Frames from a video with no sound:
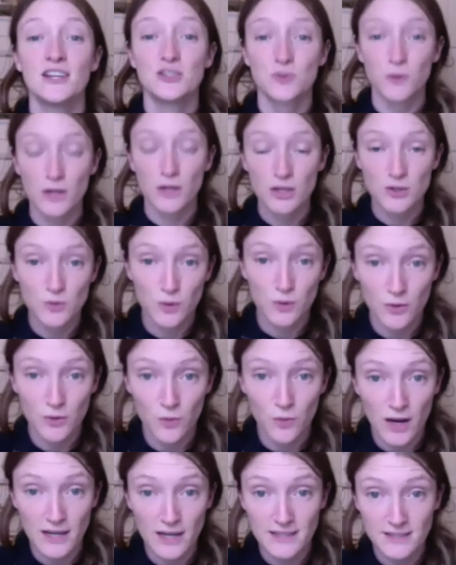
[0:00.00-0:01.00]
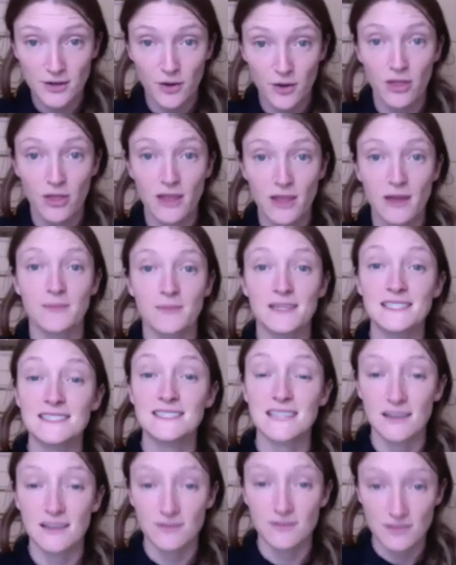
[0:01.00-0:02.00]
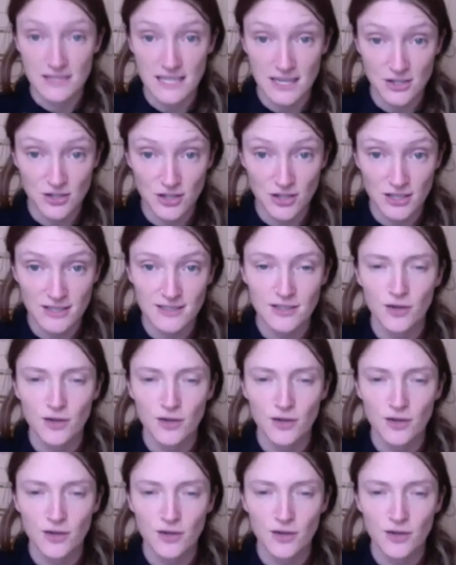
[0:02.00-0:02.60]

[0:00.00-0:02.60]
2021 as our theme is the invitation.